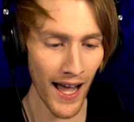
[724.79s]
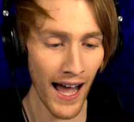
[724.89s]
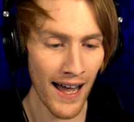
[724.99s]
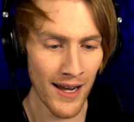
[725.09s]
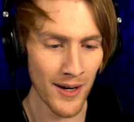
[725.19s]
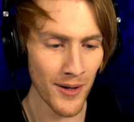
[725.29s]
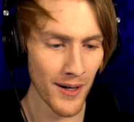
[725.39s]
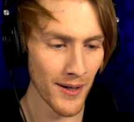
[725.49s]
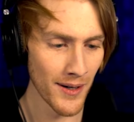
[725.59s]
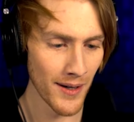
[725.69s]
Ah!
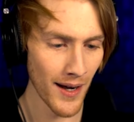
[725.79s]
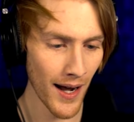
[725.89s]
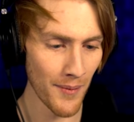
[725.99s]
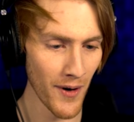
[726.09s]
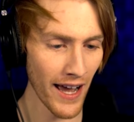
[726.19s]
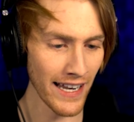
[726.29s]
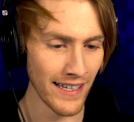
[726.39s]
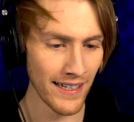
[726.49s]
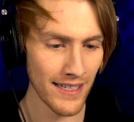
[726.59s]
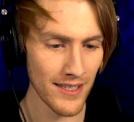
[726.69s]
I'm running.
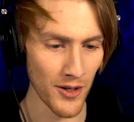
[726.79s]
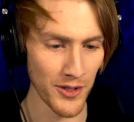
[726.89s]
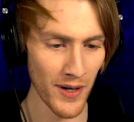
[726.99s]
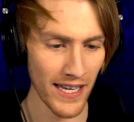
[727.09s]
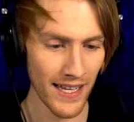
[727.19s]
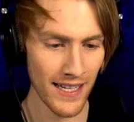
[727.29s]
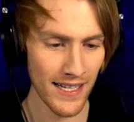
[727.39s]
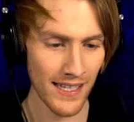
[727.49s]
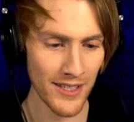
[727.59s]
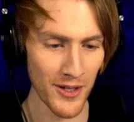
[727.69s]
What? Don't do it.
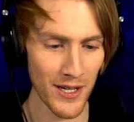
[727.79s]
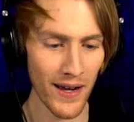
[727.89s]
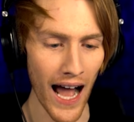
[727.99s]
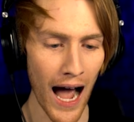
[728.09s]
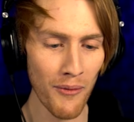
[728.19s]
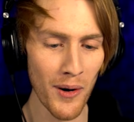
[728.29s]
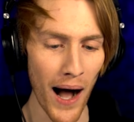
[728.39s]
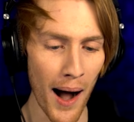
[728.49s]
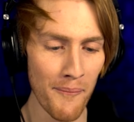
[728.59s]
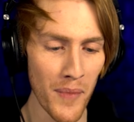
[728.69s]
Don't do it. I will,
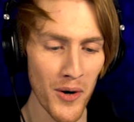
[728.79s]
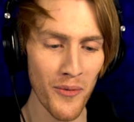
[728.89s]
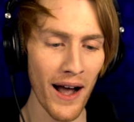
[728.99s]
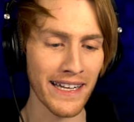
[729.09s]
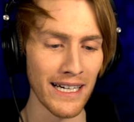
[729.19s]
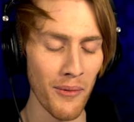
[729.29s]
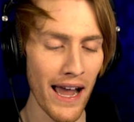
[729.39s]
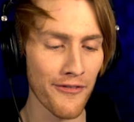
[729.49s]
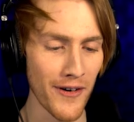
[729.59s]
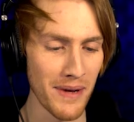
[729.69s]
I'm moonwalking
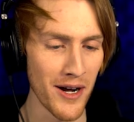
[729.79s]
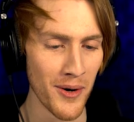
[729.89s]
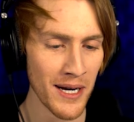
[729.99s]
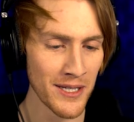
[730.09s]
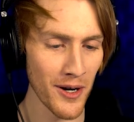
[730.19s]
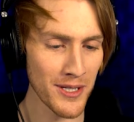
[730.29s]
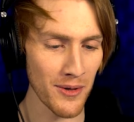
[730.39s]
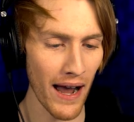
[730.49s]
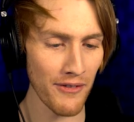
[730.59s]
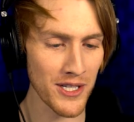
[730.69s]
away from you. Don't
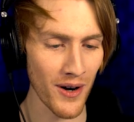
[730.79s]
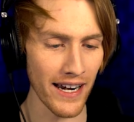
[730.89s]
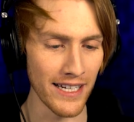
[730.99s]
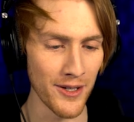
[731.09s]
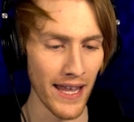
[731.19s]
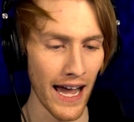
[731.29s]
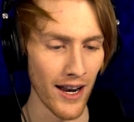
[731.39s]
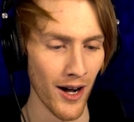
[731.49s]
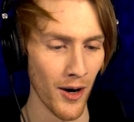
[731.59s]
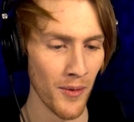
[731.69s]
you ever try to do that.
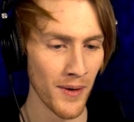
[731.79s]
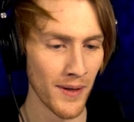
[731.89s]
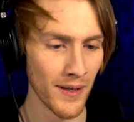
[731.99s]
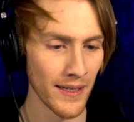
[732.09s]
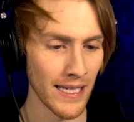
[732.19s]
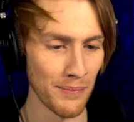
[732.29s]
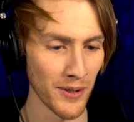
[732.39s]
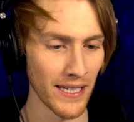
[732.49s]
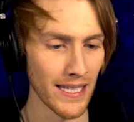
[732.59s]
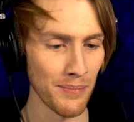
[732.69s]
Uh oh. Keep
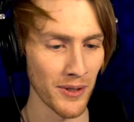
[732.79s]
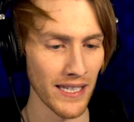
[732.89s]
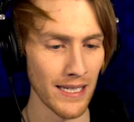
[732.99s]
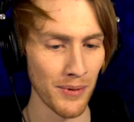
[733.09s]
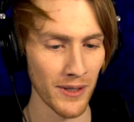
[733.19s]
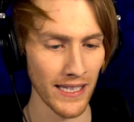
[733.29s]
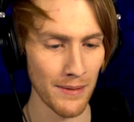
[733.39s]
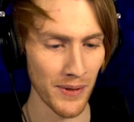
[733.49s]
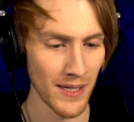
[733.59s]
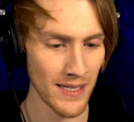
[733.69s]
looking. Keep looking. Keep looking.
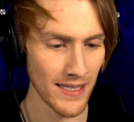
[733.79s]
Keep. looking!